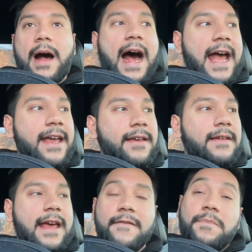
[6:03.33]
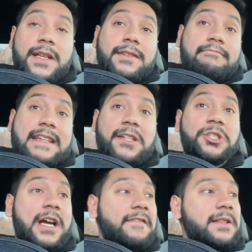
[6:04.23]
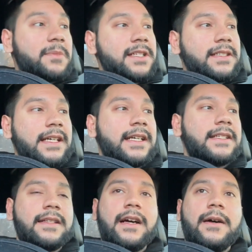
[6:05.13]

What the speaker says: I have been daily driving the Mustangs